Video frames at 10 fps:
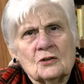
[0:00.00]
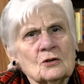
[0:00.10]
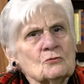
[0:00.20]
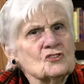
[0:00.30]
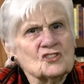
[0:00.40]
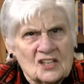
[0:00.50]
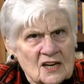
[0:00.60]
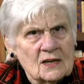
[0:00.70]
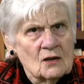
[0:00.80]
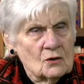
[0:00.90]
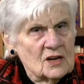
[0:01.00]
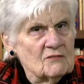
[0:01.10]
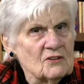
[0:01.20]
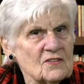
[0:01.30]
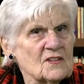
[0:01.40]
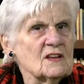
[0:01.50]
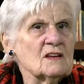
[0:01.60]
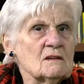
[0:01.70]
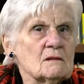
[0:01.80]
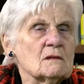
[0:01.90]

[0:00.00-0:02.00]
don't check on everything